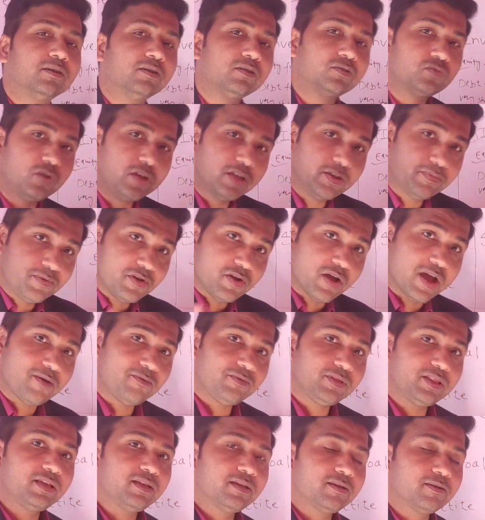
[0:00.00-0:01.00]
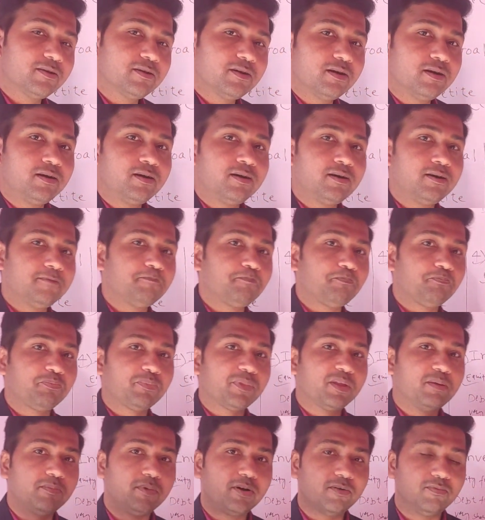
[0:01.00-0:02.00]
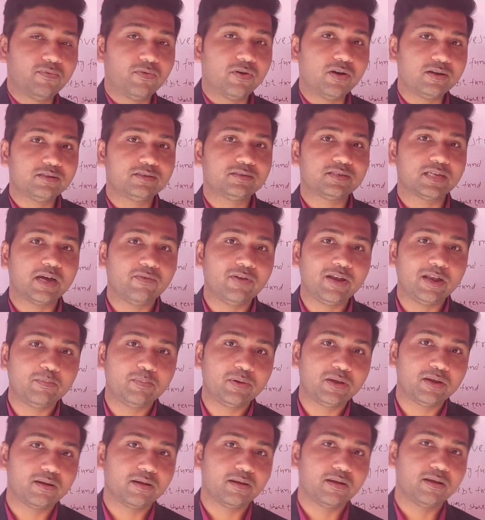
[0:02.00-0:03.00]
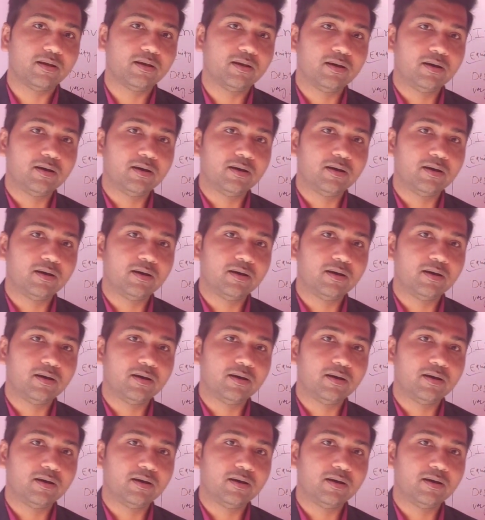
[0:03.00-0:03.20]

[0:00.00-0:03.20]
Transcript: So if you have the funds available